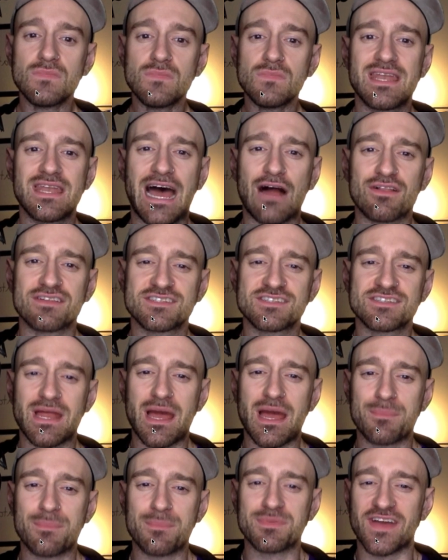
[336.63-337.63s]
Now let's see what
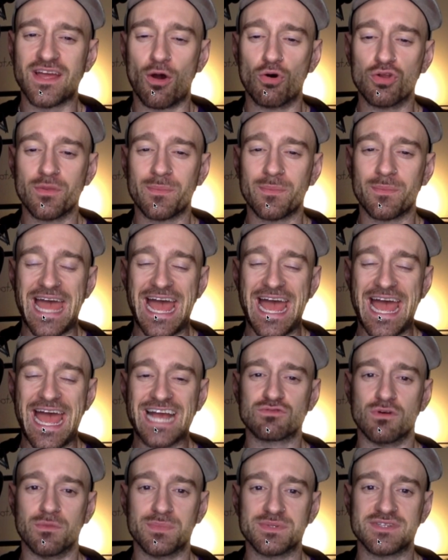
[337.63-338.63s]
happens if I hold up an actual
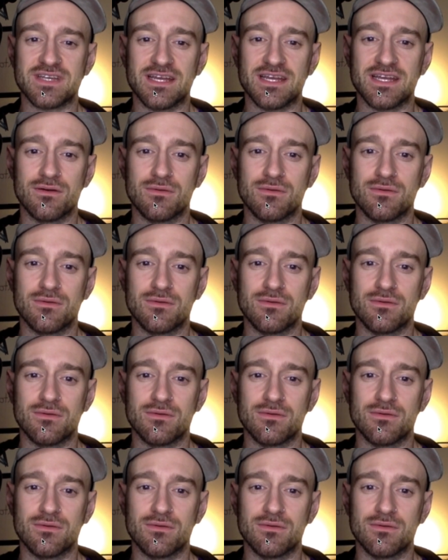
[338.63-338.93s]
potato.